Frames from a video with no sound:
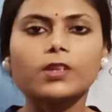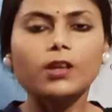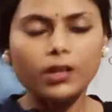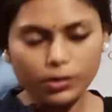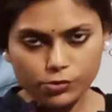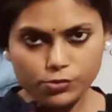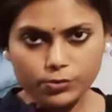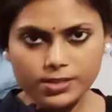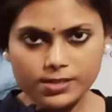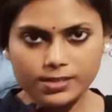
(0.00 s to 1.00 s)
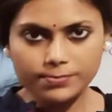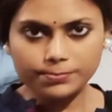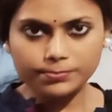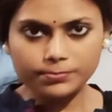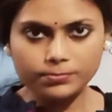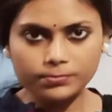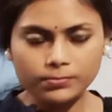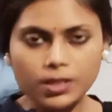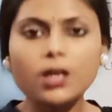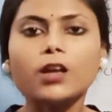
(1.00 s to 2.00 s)
Hello students,
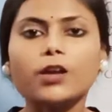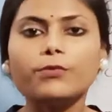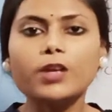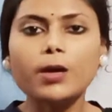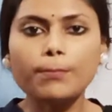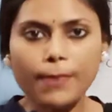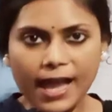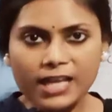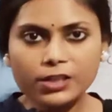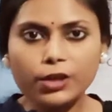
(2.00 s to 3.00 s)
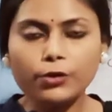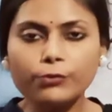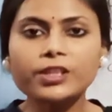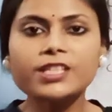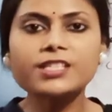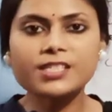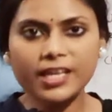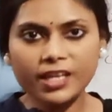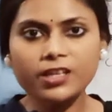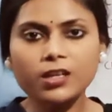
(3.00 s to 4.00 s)
we are back with the
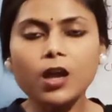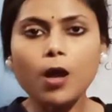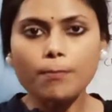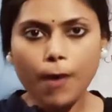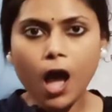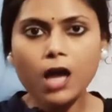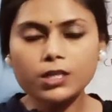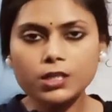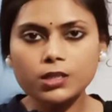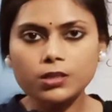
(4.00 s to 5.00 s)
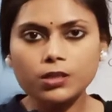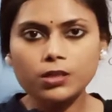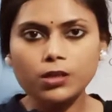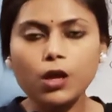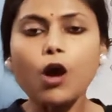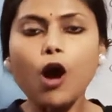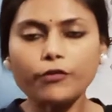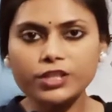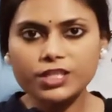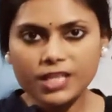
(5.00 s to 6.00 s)
second part
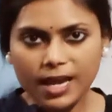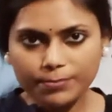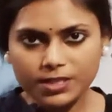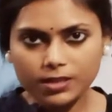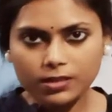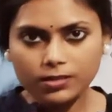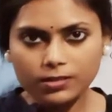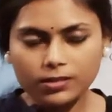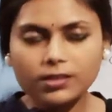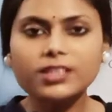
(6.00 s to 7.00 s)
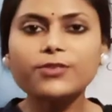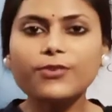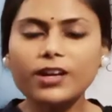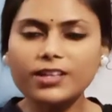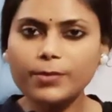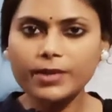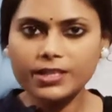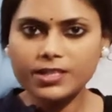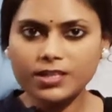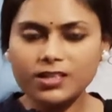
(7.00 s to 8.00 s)
of the chapter, the
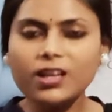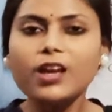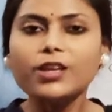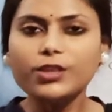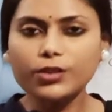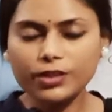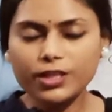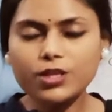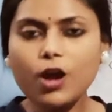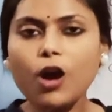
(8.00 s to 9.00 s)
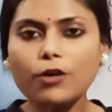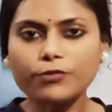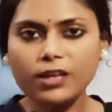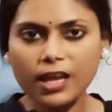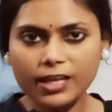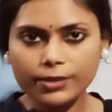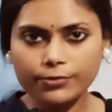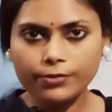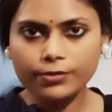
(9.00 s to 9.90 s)
fundamental unit of life.